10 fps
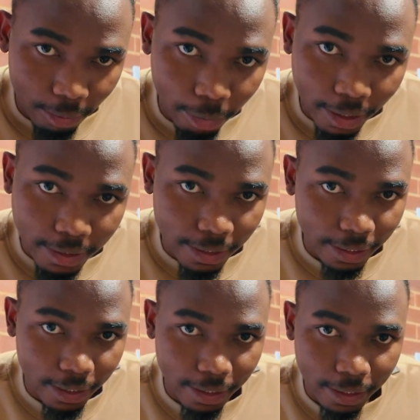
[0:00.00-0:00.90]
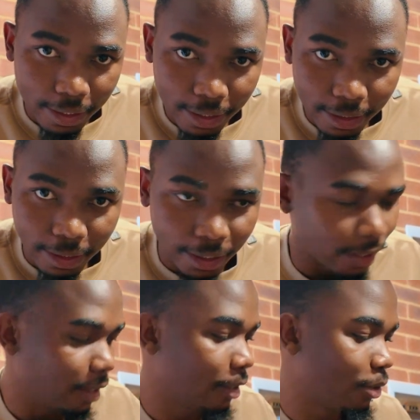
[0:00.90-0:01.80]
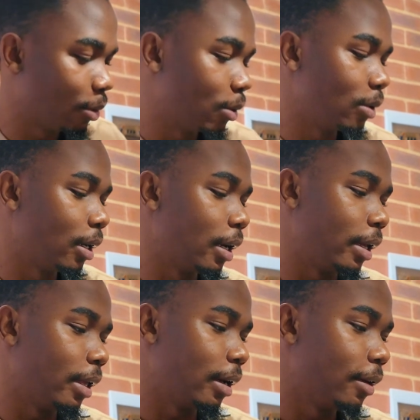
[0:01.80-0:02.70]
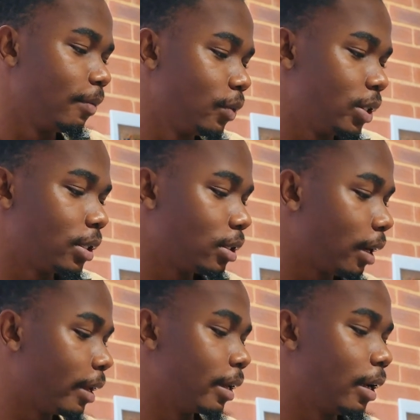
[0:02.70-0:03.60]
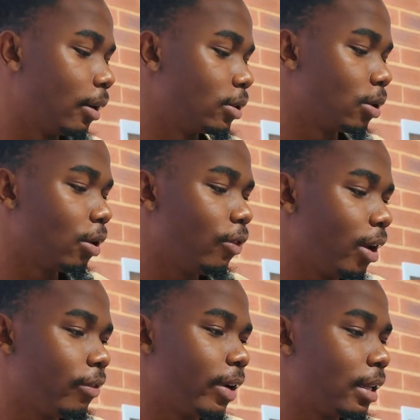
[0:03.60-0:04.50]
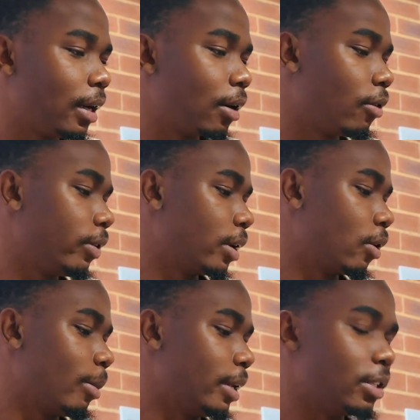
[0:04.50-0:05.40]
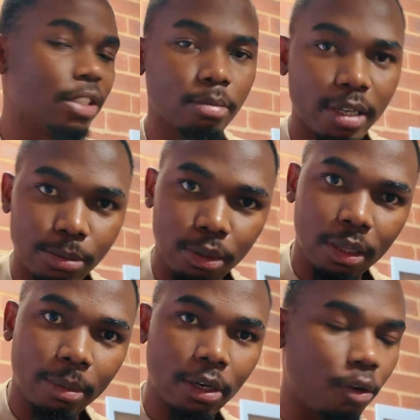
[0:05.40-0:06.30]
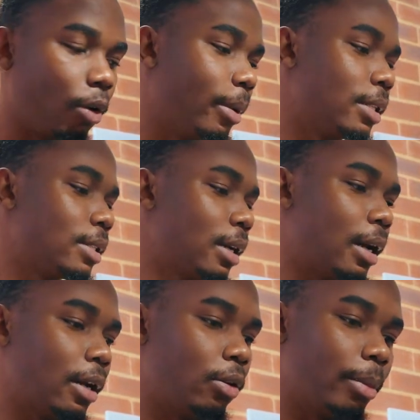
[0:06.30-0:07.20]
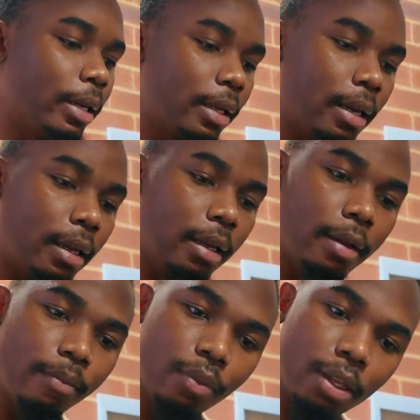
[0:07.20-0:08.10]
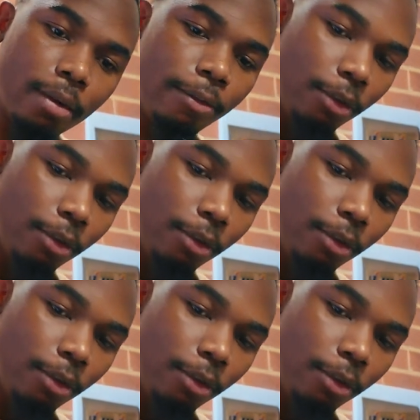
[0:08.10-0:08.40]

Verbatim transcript: plasticky thingy so uh, yeah just trying it out so if you have other coffee recommendations please put them in the comments uh, i don't mind getting a